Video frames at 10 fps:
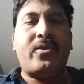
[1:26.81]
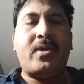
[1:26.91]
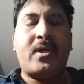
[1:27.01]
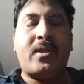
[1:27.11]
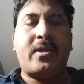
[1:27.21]

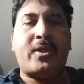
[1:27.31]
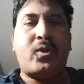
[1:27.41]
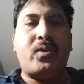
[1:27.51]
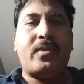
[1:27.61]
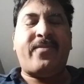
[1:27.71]

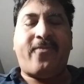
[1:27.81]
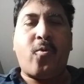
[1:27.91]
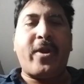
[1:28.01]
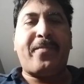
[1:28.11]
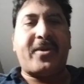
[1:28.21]
the
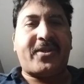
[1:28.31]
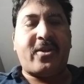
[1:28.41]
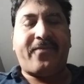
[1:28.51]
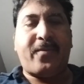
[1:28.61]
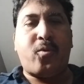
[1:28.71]

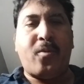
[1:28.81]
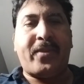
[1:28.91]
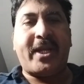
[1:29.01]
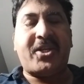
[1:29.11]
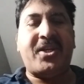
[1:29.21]
40% of the
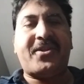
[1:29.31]
population